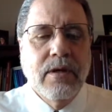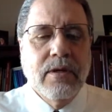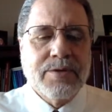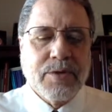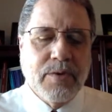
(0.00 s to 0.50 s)

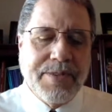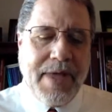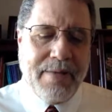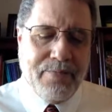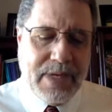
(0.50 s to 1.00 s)
So what
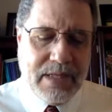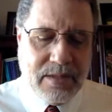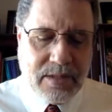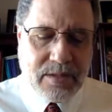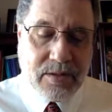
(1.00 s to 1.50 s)
that
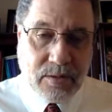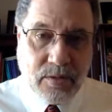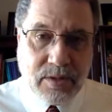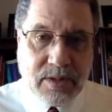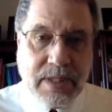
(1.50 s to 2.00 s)
means is, the
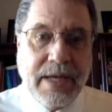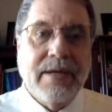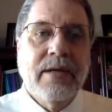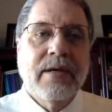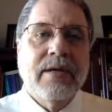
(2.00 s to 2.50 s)
court
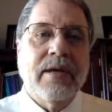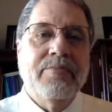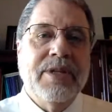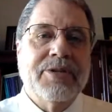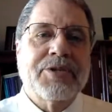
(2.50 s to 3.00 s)
said,
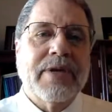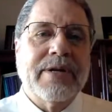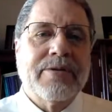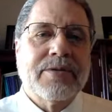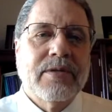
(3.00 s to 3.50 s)

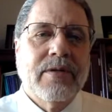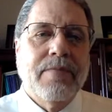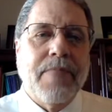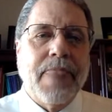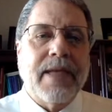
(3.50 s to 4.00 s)
administrators
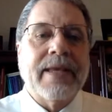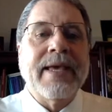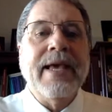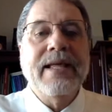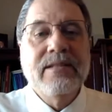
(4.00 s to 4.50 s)

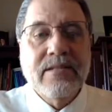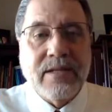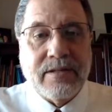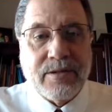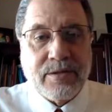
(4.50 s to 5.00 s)
can
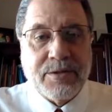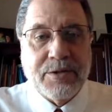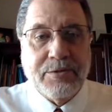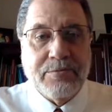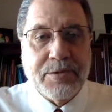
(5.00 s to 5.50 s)
censor
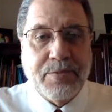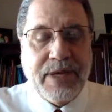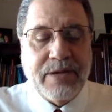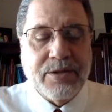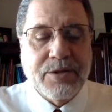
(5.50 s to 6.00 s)
student
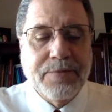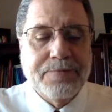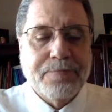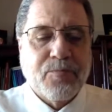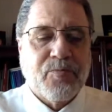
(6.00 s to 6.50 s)
speech
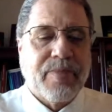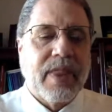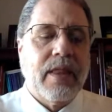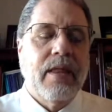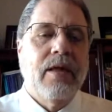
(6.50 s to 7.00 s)

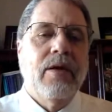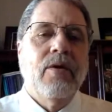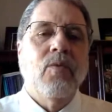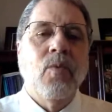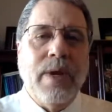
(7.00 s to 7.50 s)

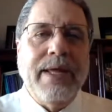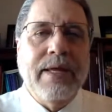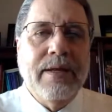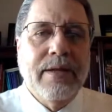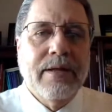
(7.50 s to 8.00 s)

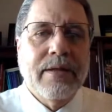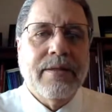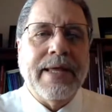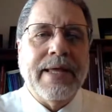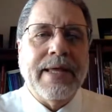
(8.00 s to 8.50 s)
when
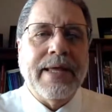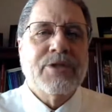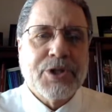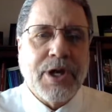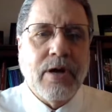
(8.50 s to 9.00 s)
they can
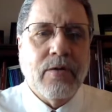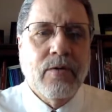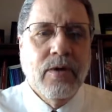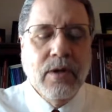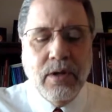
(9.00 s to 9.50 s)

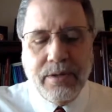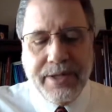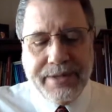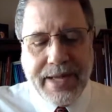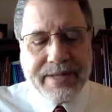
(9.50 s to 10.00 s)
show
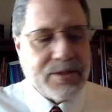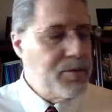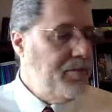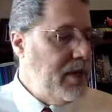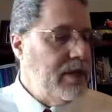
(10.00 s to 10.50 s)
that that
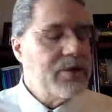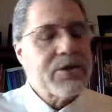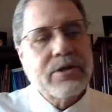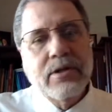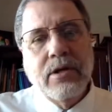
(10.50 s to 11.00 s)

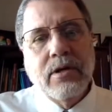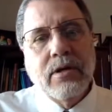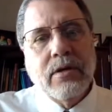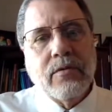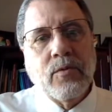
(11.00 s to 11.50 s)
speech
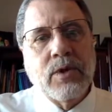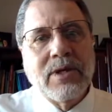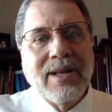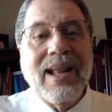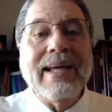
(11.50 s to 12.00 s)

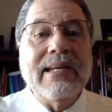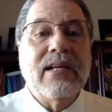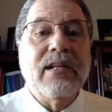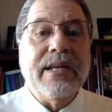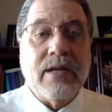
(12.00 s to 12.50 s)
would
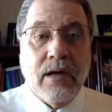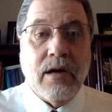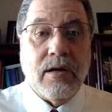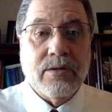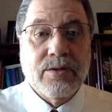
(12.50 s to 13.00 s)
likely
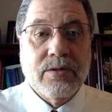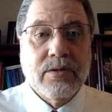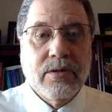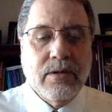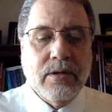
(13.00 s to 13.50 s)

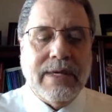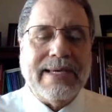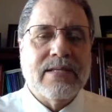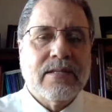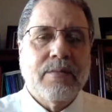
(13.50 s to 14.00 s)
cause
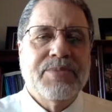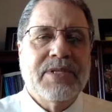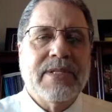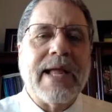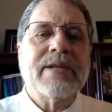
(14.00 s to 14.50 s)
a
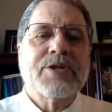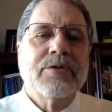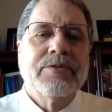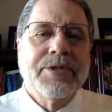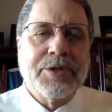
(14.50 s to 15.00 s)

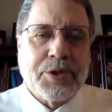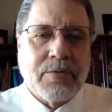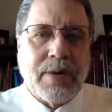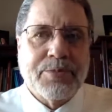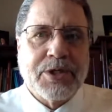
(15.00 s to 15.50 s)
substantial
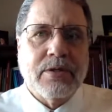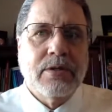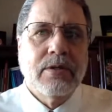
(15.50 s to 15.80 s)
disruption